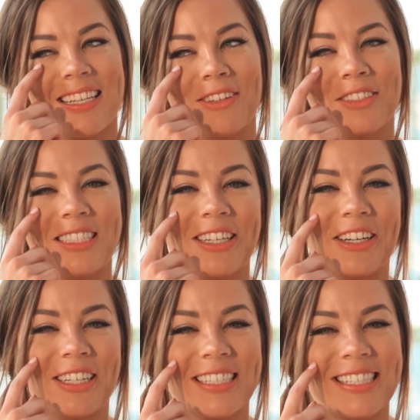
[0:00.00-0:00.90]
Single
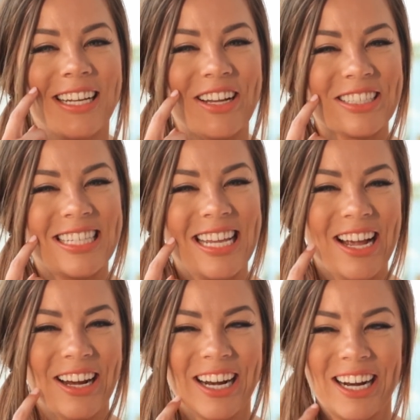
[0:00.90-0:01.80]
tear, single
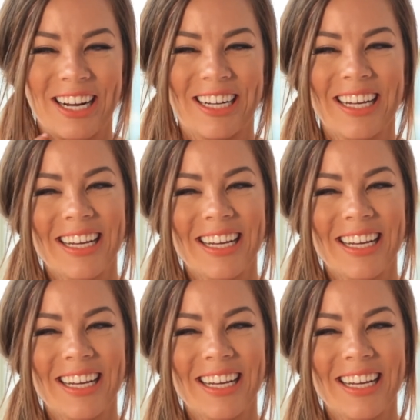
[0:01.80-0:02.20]
tear.